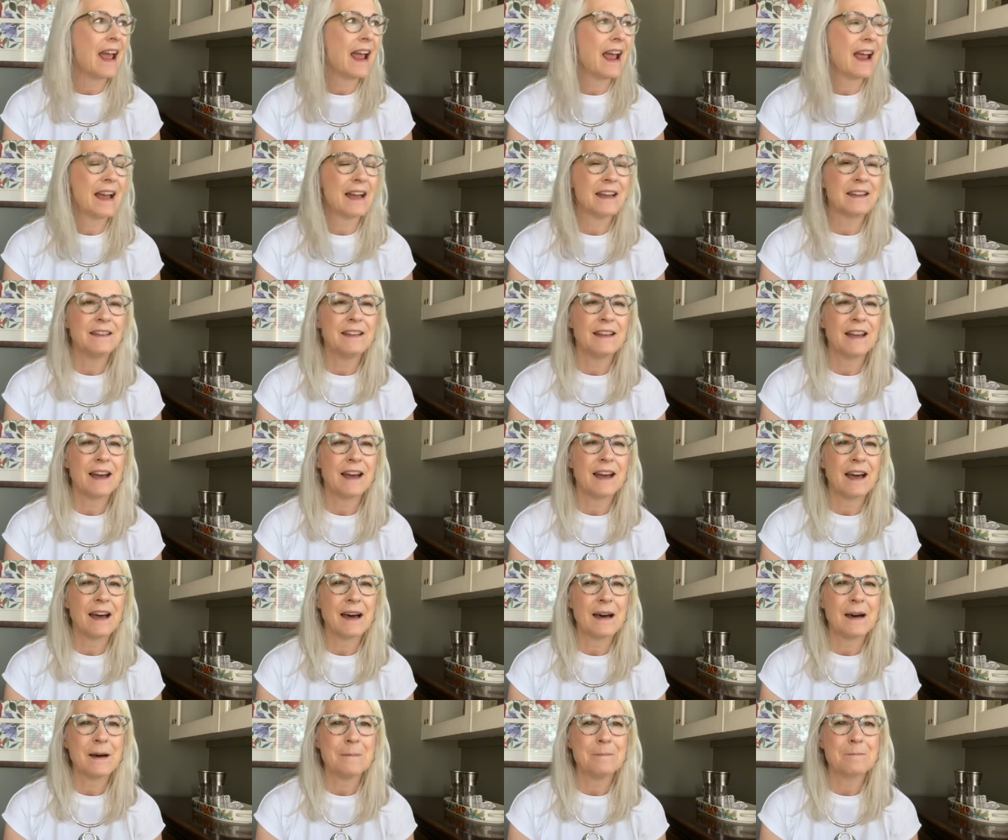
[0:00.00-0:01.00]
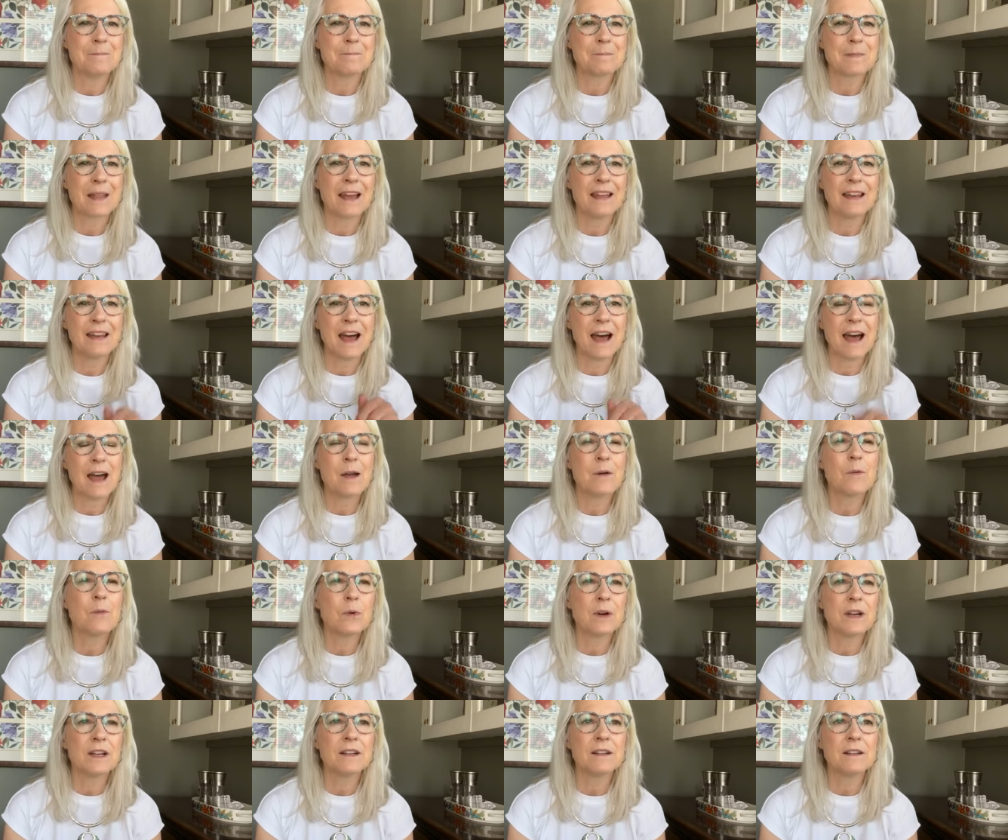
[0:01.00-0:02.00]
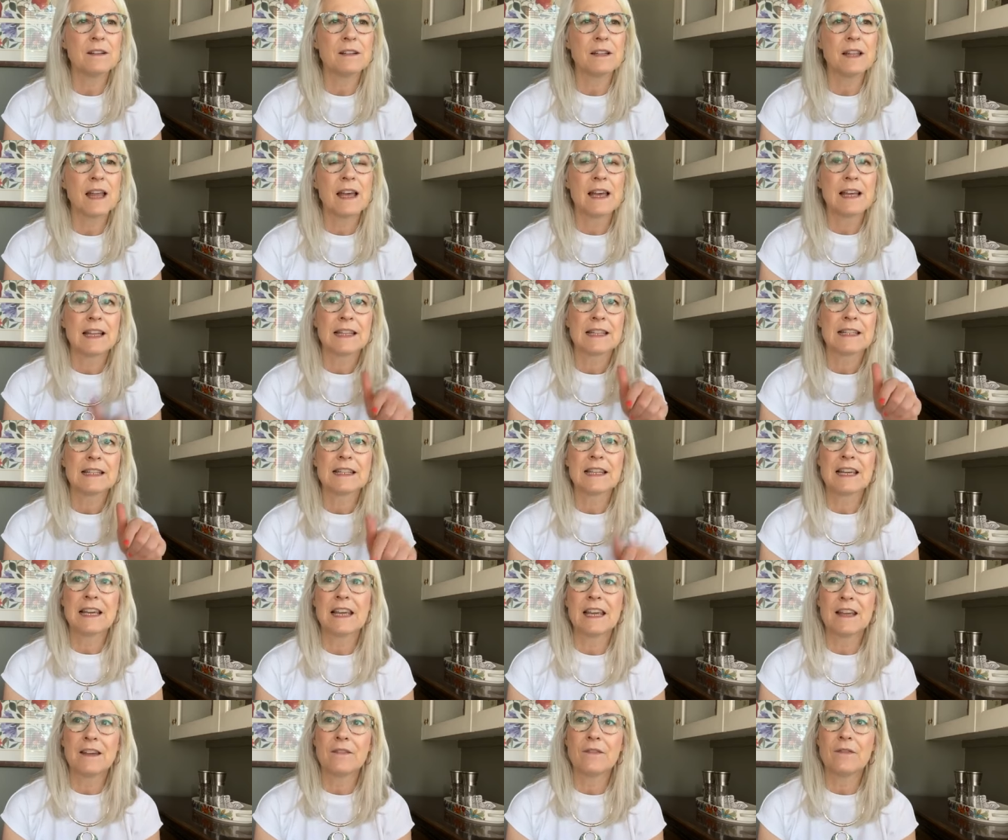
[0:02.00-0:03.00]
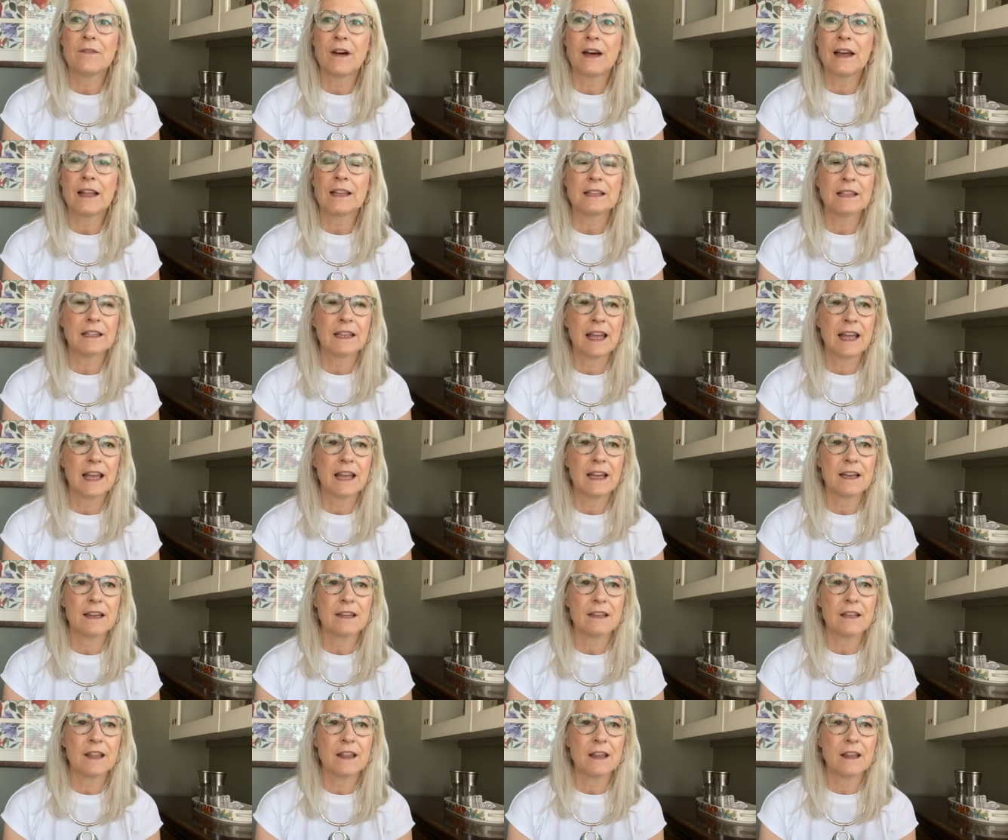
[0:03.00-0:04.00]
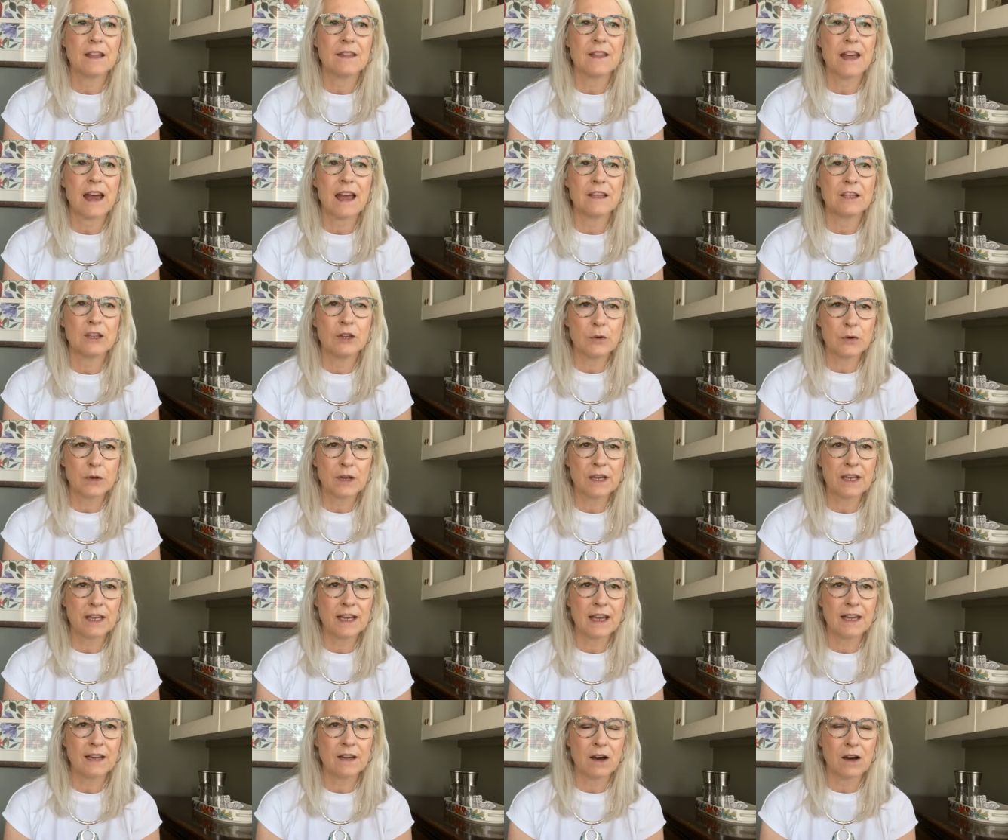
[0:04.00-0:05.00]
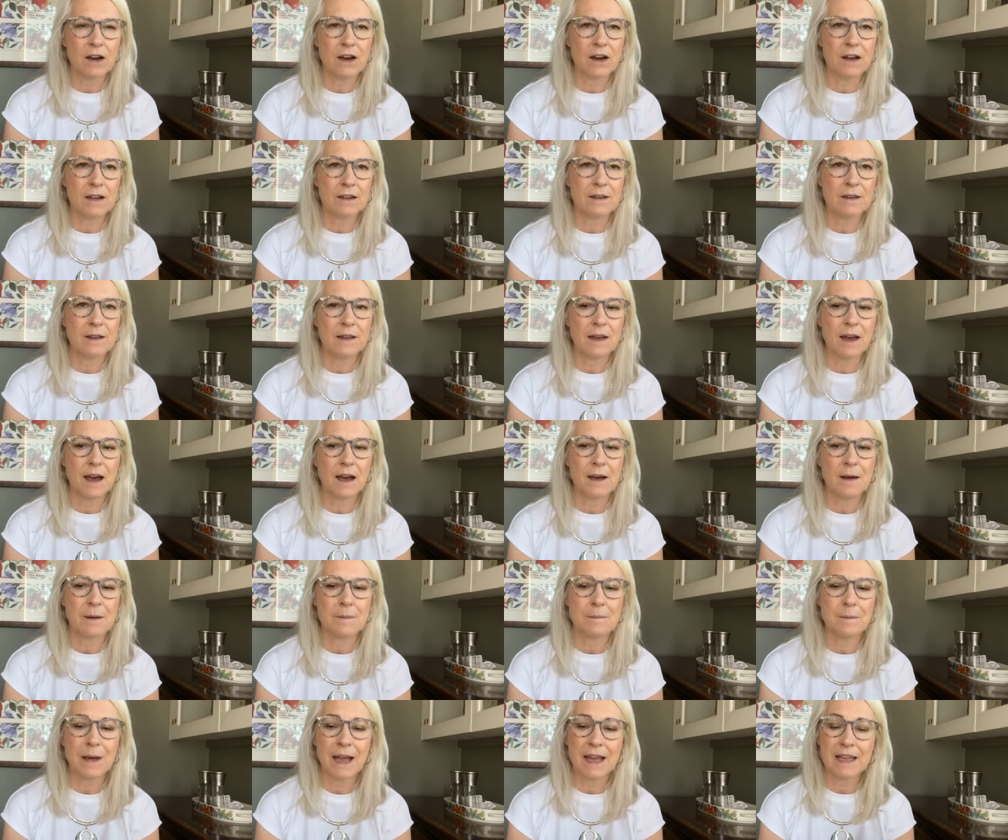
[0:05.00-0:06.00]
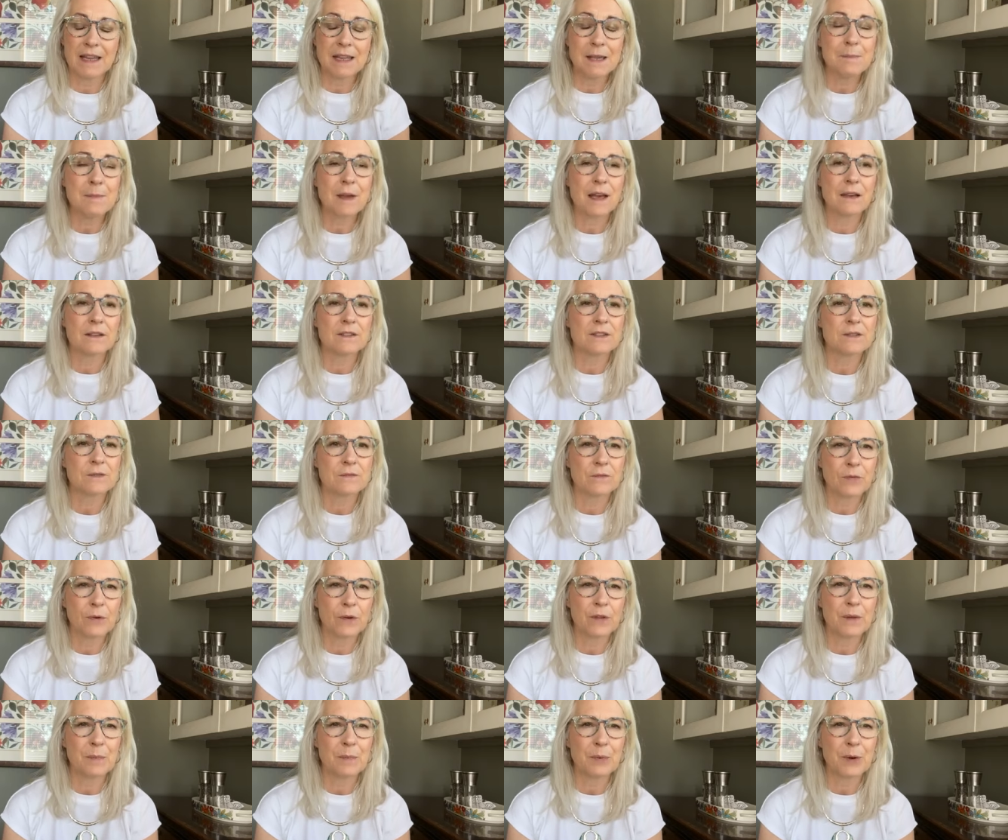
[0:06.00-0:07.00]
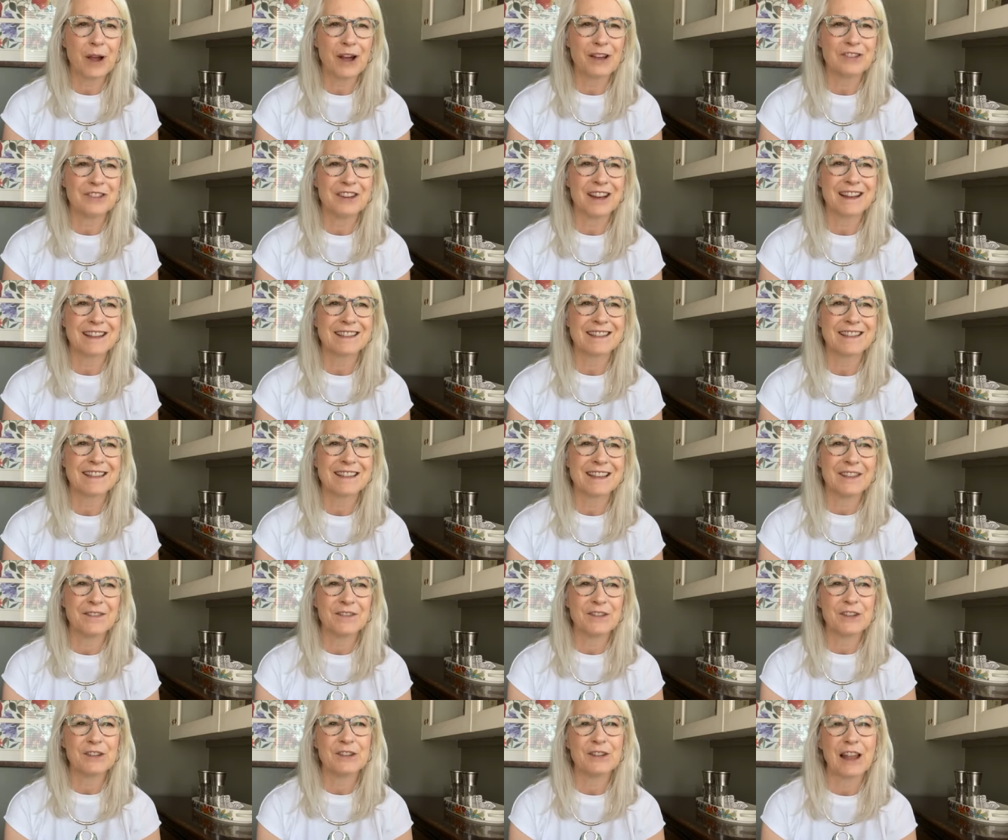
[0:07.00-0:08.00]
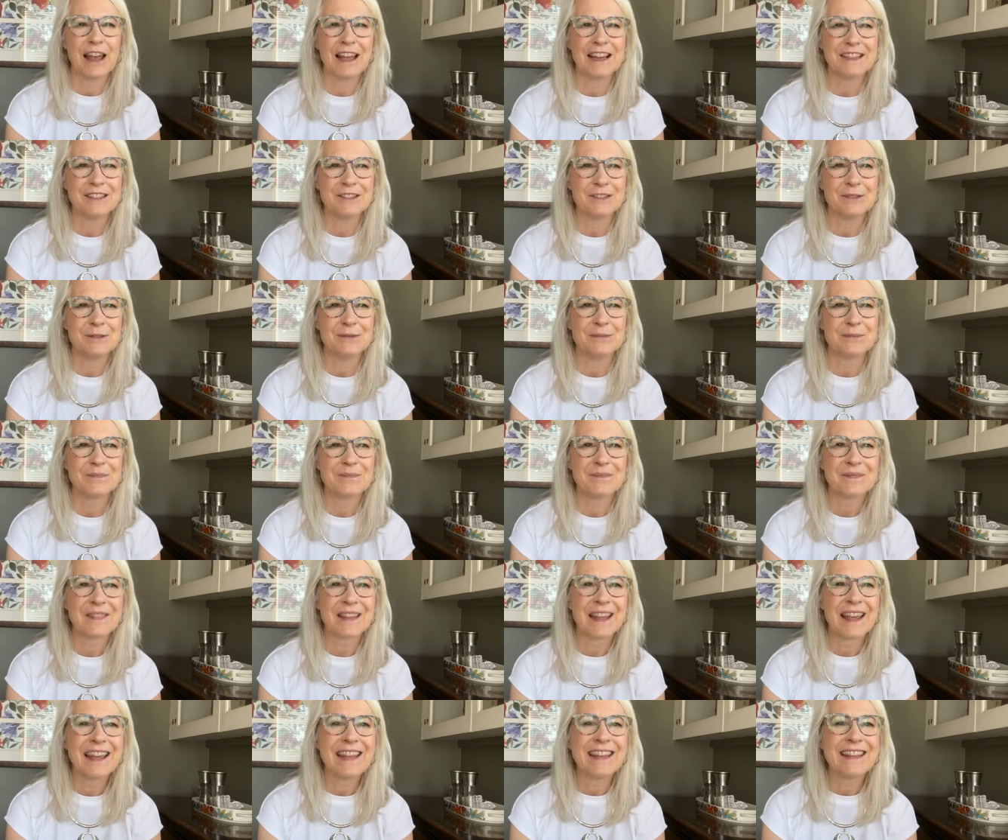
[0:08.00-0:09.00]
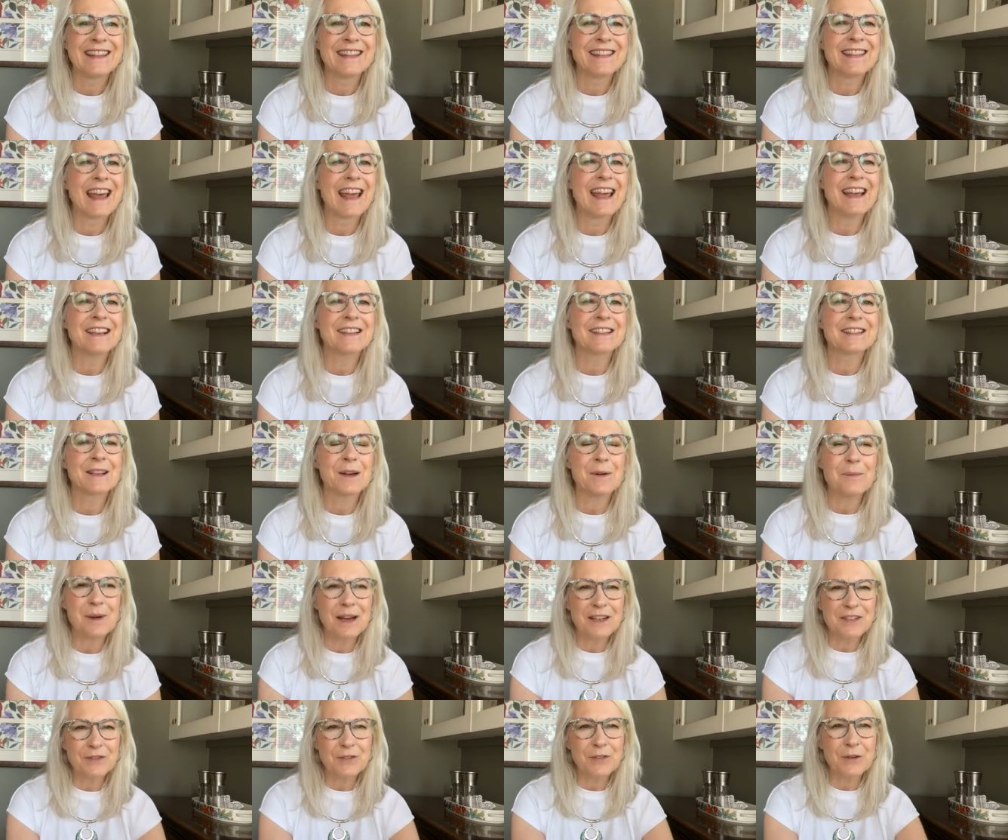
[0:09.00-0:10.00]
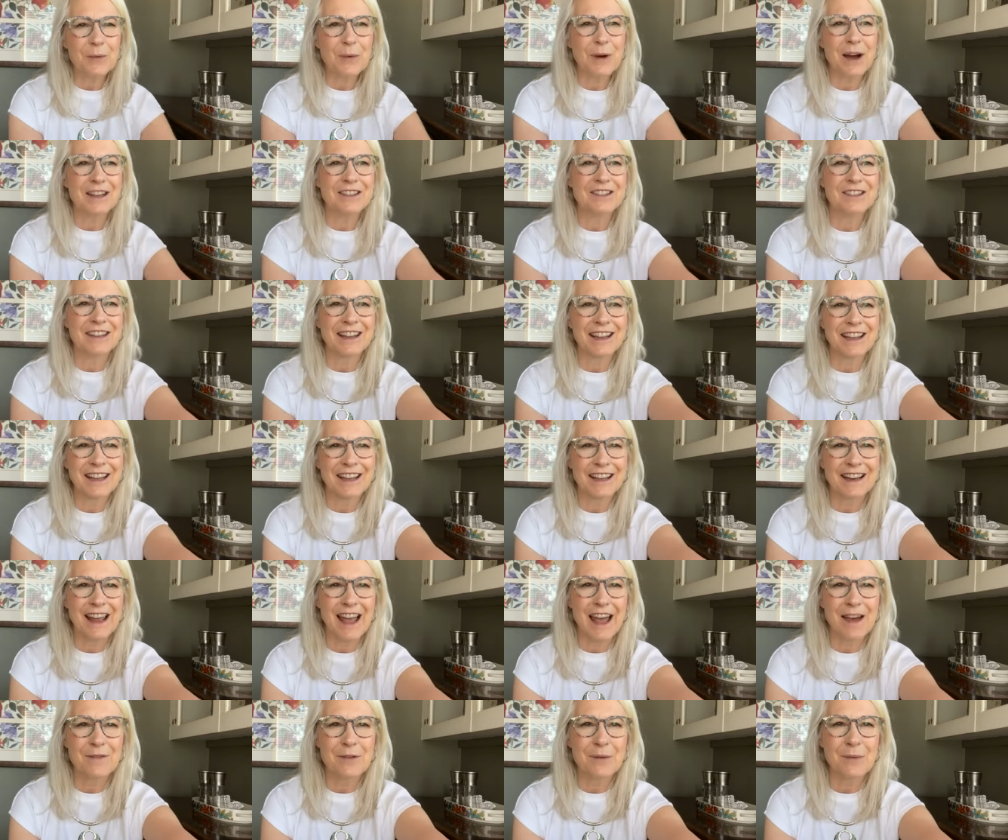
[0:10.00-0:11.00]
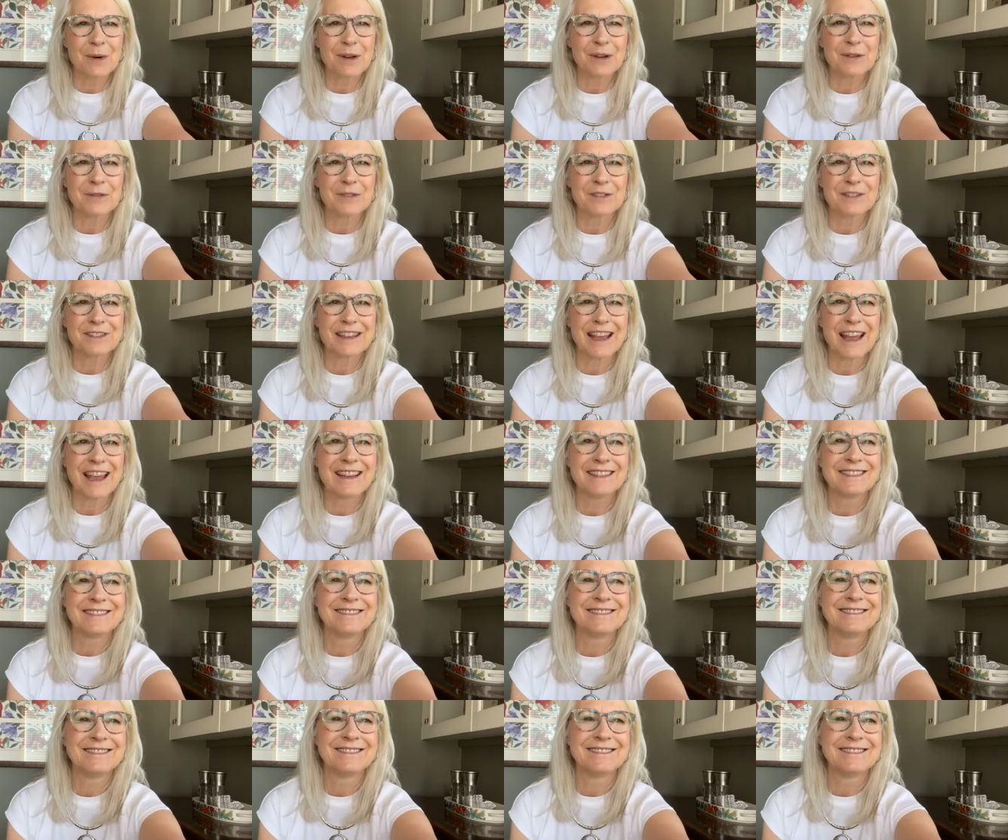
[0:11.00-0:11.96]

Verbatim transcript: And, um, and I will leave a link that you can get on uh, my emails for the projects if you'd like to. Thanks so much for watching and have a wonderful day.